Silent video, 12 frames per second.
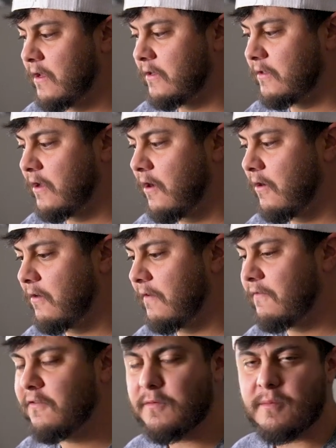So
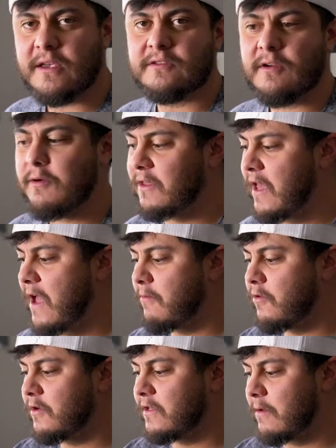if you've been messing around with
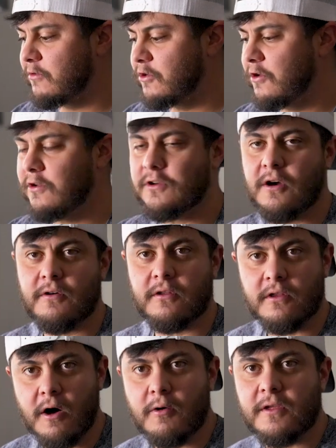cameras, I'm sure you know the
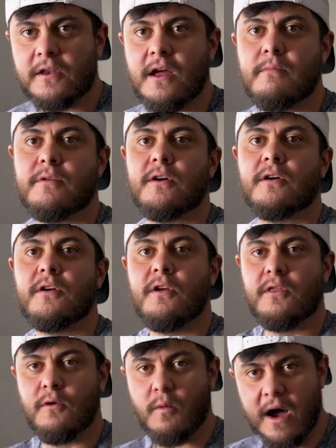lower the number,
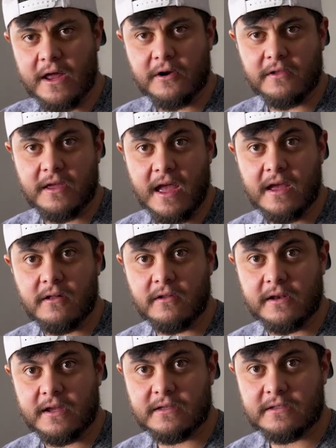the wider the angle
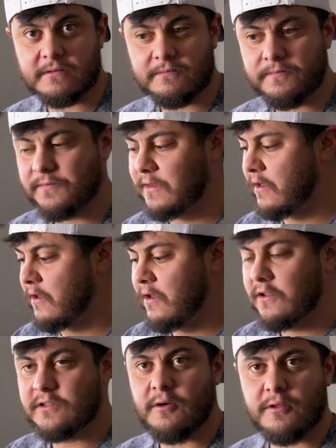it is.
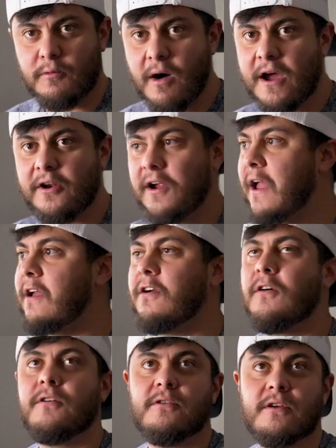So with a wider
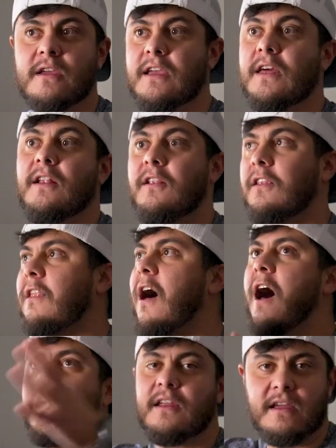angle, you can get a
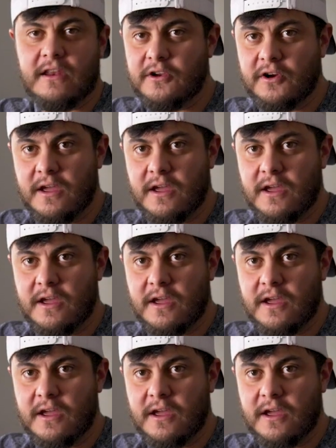lot in your